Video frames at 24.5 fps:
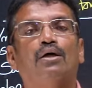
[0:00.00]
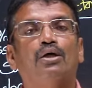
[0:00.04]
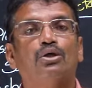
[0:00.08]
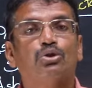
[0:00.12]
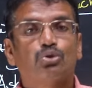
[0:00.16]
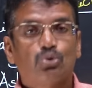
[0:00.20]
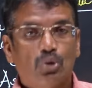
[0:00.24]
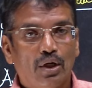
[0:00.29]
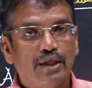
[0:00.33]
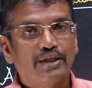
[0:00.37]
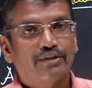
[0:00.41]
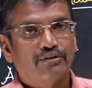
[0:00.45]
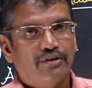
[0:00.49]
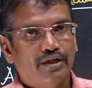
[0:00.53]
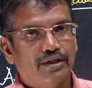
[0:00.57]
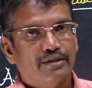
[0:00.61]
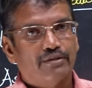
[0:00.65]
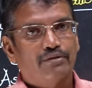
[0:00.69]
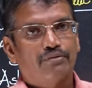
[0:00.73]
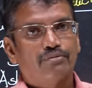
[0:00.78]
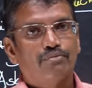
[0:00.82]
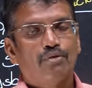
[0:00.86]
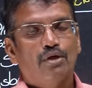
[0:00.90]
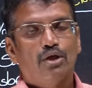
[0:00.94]
So, like that.
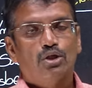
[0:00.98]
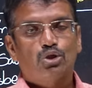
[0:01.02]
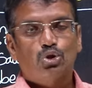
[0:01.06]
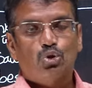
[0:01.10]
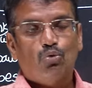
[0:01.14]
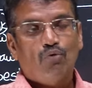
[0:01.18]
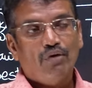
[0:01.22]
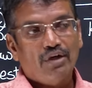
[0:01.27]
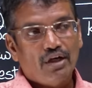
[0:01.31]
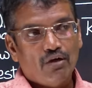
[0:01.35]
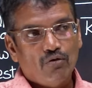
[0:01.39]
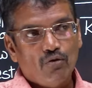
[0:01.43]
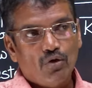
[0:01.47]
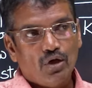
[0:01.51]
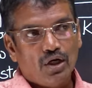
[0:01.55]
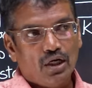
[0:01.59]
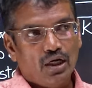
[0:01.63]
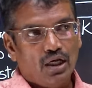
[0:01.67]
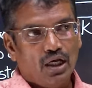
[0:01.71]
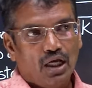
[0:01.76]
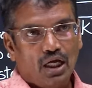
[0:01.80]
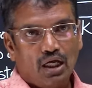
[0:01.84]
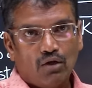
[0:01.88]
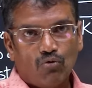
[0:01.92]
So, whenever
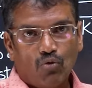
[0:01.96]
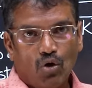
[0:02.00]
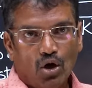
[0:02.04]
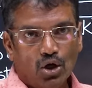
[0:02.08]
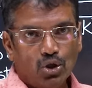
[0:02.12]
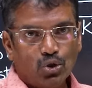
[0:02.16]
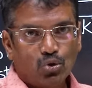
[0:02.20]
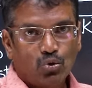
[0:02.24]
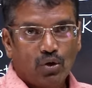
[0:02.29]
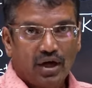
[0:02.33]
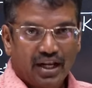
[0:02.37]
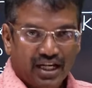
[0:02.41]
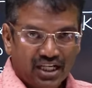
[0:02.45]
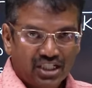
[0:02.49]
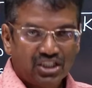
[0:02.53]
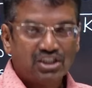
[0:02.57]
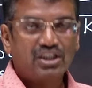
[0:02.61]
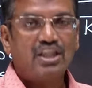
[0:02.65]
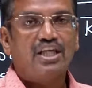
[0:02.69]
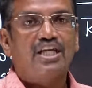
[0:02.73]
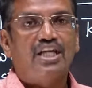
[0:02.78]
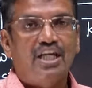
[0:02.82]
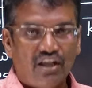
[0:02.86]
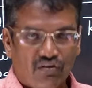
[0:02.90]
uh, I want to arrest
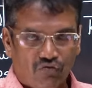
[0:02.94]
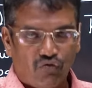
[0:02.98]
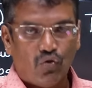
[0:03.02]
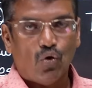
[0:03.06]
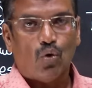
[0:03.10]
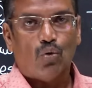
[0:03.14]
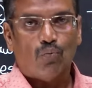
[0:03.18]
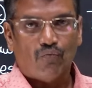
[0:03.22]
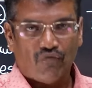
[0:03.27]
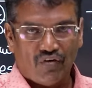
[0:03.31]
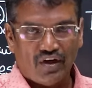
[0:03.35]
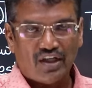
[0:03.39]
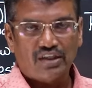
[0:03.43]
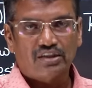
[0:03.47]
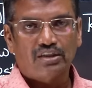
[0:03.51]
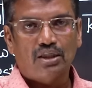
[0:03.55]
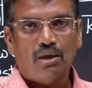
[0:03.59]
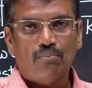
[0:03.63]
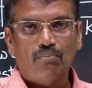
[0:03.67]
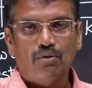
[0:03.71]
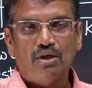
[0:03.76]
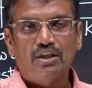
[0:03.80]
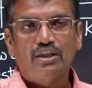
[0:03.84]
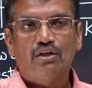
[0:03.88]
the heat flow, for
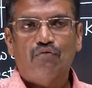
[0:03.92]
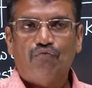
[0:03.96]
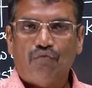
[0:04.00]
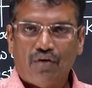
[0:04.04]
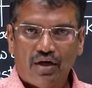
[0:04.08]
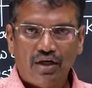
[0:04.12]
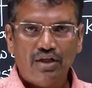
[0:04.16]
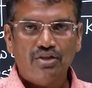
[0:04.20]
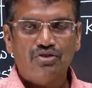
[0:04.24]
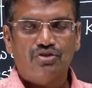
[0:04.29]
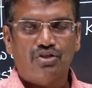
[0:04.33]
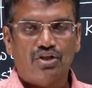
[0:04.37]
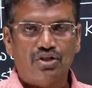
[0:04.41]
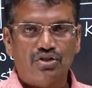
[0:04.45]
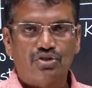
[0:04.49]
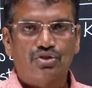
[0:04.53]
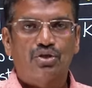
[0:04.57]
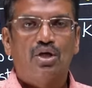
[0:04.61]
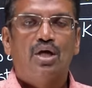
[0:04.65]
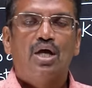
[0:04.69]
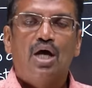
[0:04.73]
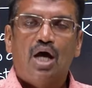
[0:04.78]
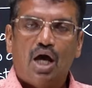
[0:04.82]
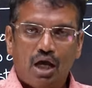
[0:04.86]
example, in the furnaces,
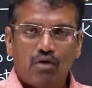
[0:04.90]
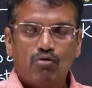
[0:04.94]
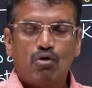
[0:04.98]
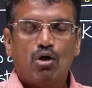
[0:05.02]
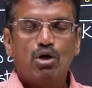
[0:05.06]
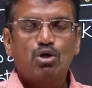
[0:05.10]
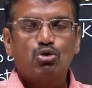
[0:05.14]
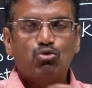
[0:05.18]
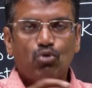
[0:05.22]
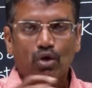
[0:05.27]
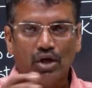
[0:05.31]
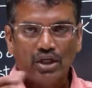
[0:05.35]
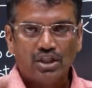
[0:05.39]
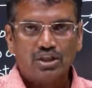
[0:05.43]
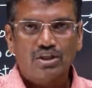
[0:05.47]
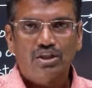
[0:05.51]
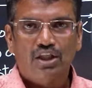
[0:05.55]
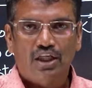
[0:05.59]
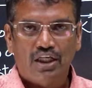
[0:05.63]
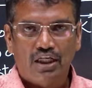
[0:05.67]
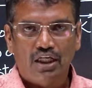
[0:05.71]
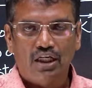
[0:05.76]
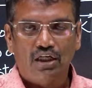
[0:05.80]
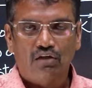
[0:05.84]
I want to arrest
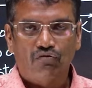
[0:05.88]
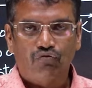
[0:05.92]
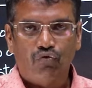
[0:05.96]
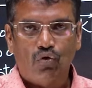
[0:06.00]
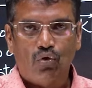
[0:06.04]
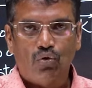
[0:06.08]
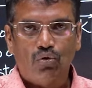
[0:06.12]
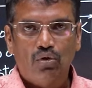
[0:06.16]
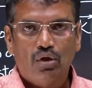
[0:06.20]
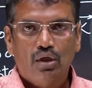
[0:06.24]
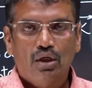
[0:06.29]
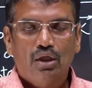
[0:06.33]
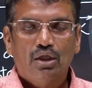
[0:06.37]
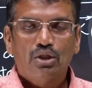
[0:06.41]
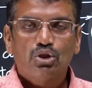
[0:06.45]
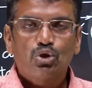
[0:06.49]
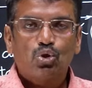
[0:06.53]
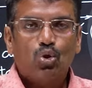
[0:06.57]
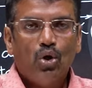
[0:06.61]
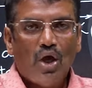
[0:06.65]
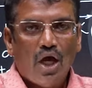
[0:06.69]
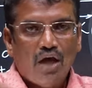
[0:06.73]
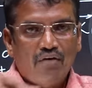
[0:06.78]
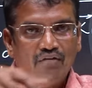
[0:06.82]
the heat flow.
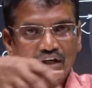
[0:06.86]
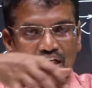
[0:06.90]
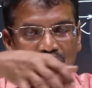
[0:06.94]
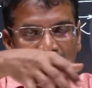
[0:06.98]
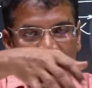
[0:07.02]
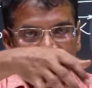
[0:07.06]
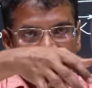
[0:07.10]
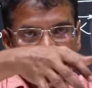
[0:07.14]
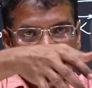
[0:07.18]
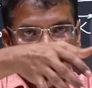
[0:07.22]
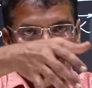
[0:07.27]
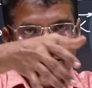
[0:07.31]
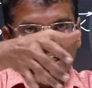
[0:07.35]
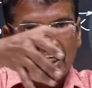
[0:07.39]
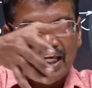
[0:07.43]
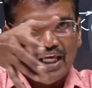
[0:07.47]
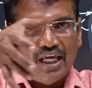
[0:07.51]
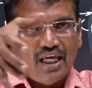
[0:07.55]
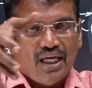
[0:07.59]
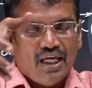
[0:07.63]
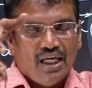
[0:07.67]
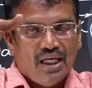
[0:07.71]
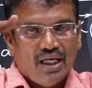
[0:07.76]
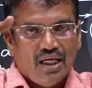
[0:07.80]
So, I will construct
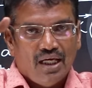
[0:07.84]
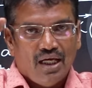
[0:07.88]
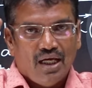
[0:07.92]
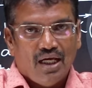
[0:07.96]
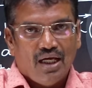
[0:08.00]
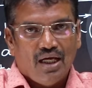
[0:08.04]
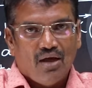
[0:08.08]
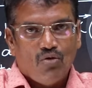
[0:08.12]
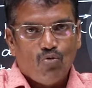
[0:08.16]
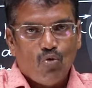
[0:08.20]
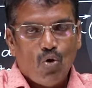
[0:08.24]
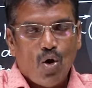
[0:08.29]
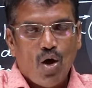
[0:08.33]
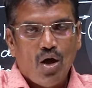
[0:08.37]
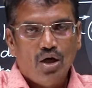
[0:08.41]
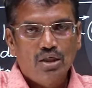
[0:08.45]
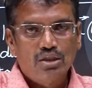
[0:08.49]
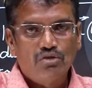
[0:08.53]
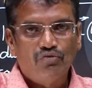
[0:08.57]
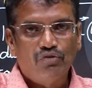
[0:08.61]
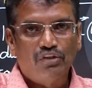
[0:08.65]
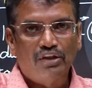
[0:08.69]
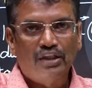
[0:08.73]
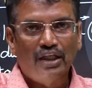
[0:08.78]
a uh,
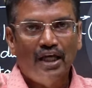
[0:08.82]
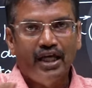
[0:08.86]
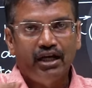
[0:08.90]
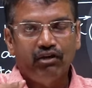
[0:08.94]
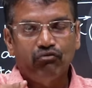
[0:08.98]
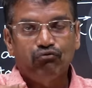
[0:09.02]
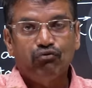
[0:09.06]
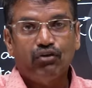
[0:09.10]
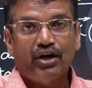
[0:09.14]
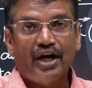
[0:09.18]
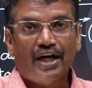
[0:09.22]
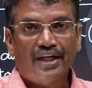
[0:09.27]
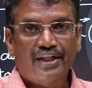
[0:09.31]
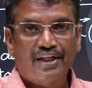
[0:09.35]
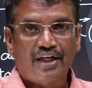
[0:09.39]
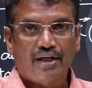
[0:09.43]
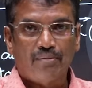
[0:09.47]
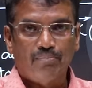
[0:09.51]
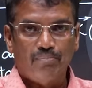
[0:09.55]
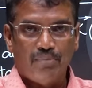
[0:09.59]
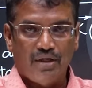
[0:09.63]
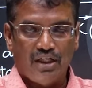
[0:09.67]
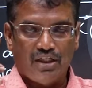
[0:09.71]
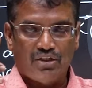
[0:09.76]
walls with a
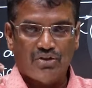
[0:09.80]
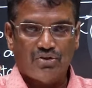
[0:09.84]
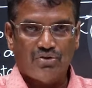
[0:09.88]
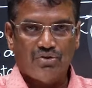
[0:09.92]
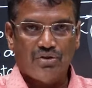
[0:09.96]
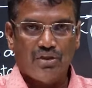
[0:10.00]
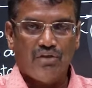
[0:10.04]
refractory bricks.